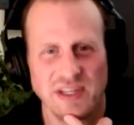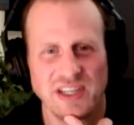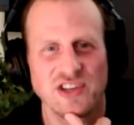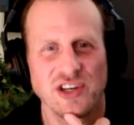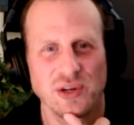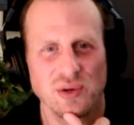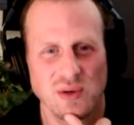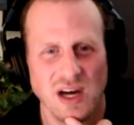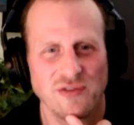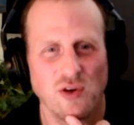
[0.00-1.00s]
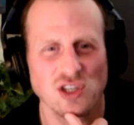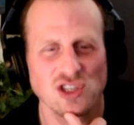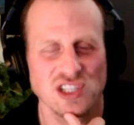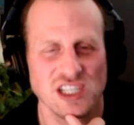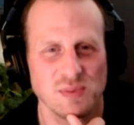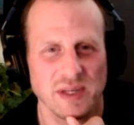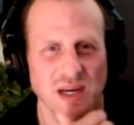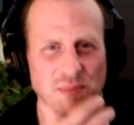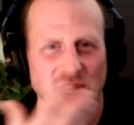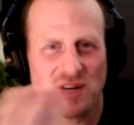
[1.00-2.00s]
me too. Unfortunately, it's
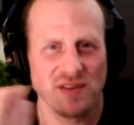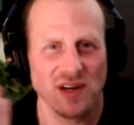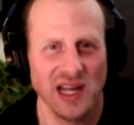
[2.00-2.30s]
become part of our